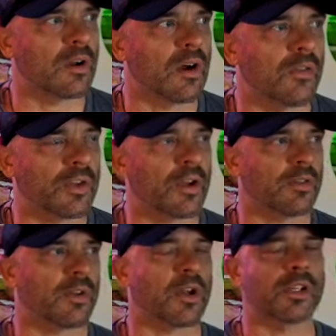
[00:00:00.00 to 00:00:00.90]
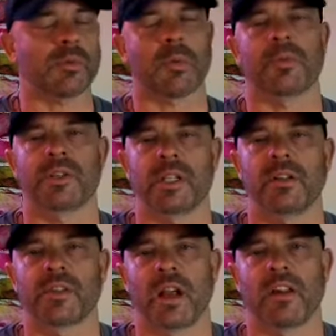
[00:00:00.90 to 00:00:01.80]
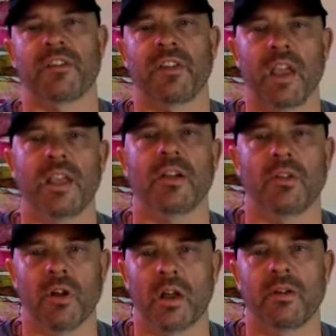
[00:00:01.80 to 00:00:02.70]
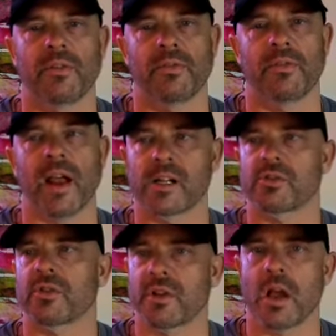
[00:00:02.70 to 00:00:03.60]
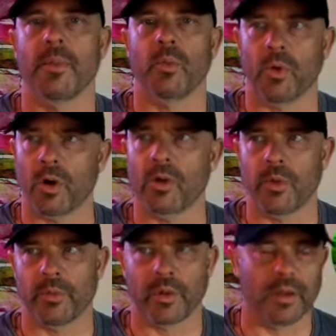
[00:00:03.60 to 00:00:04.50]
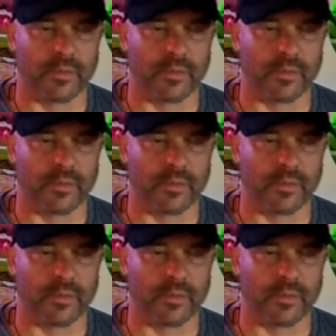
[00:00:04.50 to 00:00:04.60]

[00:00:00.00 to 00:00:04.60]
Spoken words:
on the customer perceives that as taking a lot of extra time and work when really,